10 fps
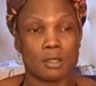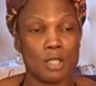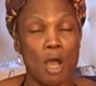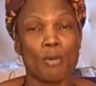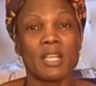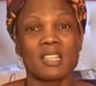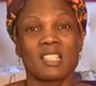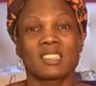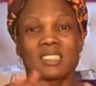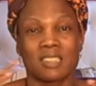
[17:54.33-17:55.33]
toning
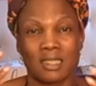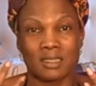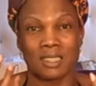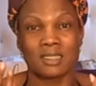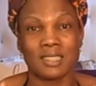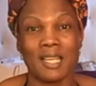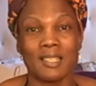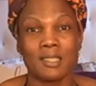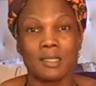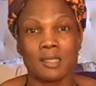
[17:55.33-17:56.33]
this the, the
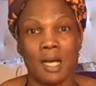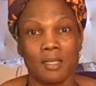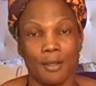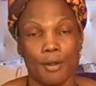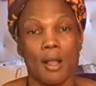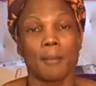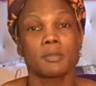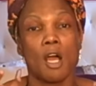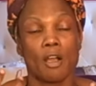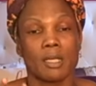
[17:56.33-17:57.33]
skin color. I'm
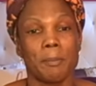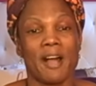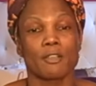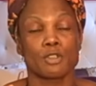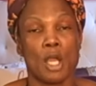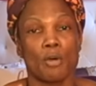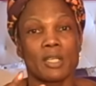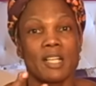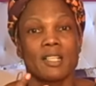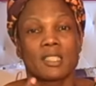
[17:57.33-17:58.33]
talking about
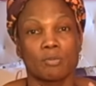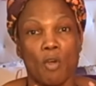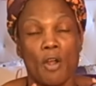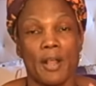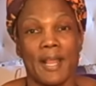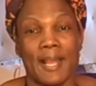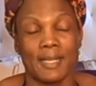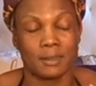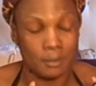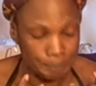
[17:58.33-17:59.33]
toning it as far
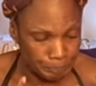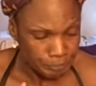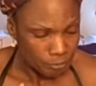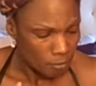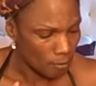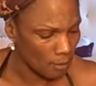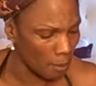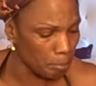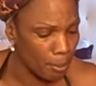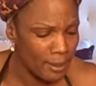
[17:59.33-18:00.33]
as
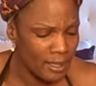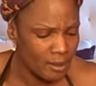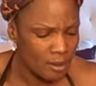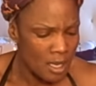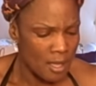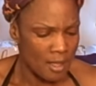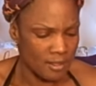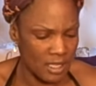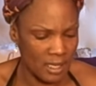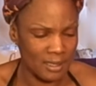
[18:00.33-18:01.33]
bringing the